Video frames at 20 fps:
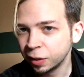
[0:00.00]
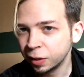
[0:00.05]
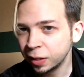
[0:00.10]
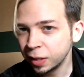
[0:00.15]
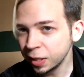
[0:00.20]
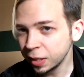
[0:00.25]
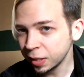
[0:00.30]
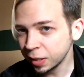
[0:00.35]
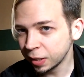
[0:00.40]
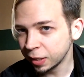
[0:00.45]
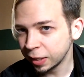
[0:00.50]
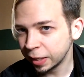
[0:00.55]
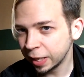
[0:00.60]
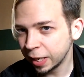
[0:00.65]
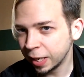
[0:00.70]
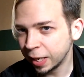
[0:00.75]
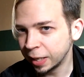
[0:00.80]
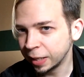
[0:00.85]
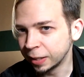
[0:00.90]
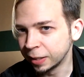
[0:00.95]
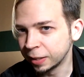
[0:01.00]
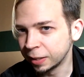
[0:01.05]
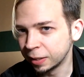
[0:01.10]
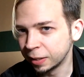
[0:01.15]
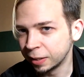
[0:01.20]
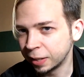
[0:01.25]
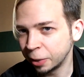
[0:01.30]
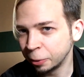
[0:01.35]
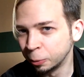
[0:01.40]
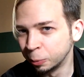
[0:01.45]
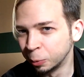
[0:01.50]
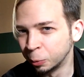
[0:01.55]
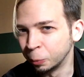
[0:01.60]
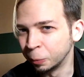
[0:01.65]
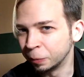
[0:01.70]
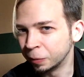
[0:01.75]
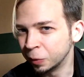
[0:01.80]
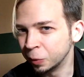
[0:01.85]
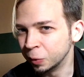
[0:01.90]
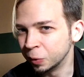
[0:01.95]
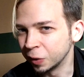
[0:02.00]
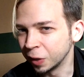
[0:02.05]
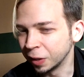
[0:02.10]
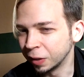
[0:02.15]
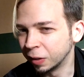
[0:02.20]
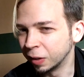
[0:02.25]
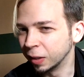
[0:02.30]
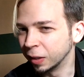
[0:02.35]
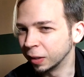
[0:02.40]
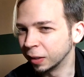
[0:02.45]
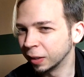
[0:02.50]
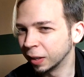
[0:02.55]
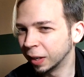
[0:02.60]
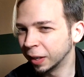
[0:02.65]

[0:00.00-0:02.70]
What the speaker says: this got terrible reviews, I think.